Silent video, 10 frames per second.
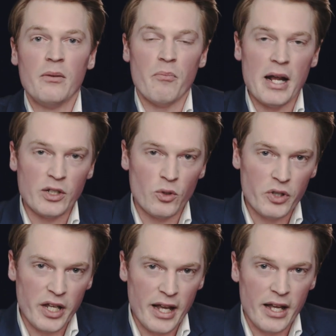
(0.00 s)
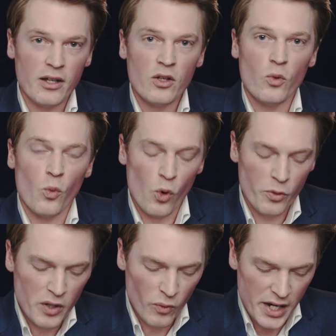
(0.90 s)
medical care would
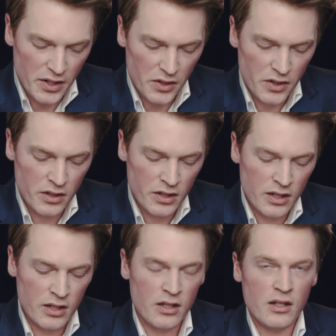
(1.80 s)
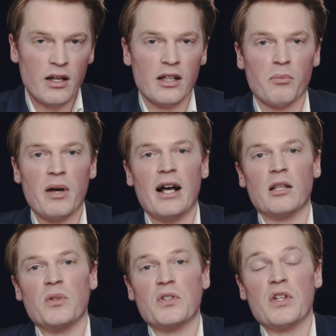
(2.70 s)
be rendered. And the
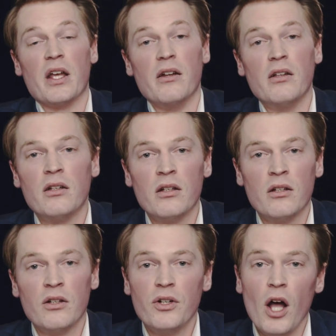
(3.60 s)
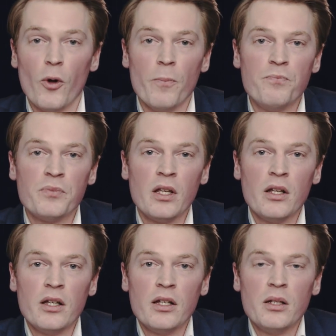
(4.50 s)
Parliament said, no.
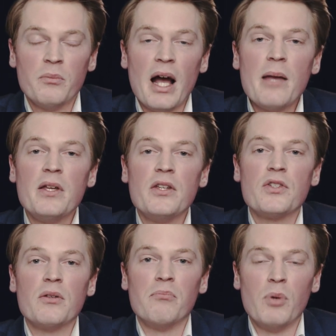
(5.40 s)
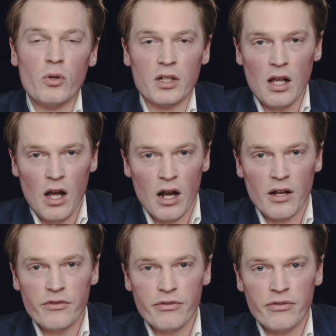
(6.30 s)
Babies born
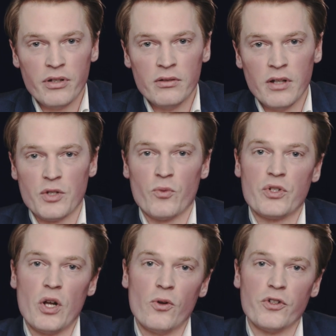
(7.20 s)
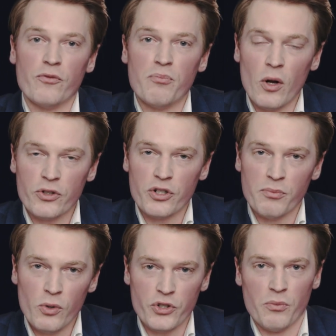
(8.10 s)
alive as a result of botched
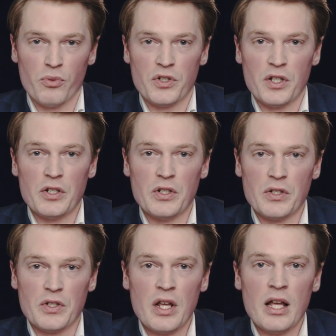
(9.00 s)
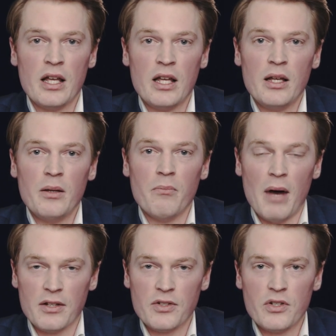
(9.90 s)
abortion procedures
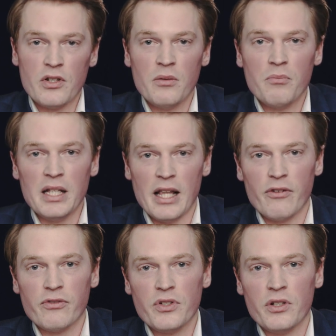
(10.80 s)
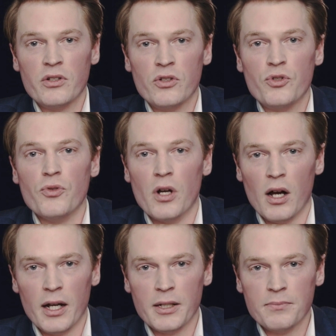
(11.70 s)
must be left to
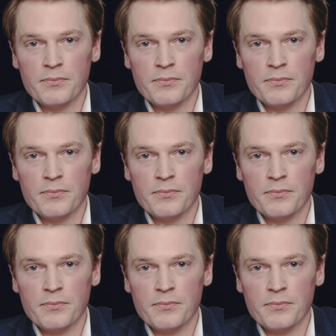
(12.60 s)
die.